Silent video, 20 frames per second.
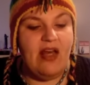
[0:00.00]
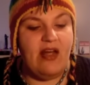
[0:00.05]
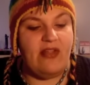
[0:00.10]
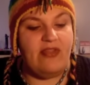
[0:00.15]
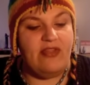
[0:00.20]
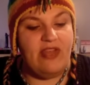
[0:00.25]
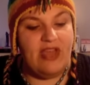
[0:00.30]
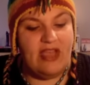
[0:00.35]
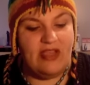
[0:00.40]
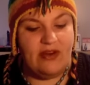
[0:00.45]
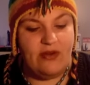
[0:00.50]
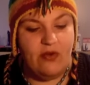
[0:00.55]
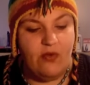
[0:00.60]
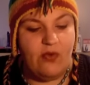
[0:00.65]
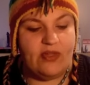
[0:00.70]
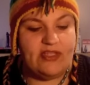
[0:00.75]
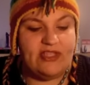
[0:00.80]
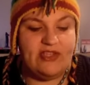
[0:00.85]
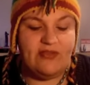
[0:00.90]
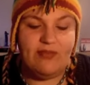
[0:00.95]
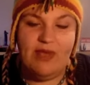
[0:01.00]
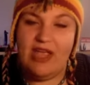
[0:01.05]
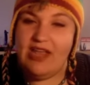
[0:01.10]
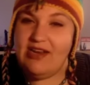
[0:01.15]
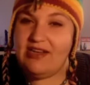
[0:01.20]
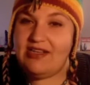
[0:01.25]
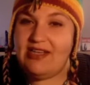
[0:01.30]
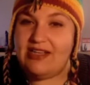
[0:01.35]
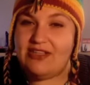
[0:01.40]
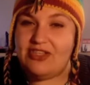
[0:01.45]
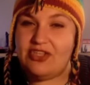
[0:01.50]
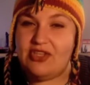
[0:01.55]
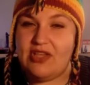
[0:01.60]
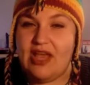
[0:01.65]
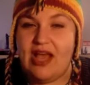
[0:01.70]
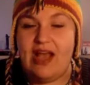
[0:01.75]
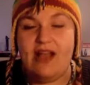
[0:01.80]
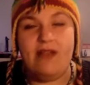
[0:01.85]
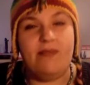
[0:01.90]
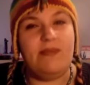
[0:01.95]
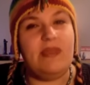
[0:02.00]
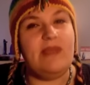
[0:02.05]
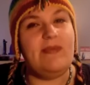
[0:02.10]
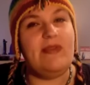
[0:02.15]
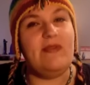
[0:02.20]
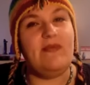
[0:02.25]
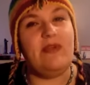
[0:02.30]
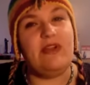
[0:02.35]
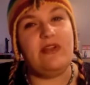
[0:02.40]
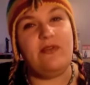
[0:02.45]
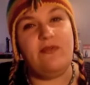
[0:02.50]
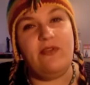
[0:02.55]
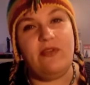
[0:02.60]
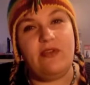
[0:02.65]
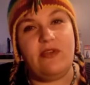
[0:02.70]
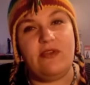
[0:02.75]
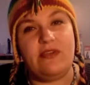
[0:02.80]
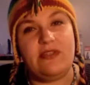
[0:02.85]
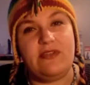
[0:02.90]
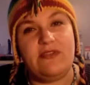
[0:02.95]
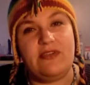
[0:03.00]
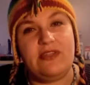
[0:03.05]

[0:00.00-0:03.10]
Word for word: Then, once you've paid attention to that, maybe written a few notes for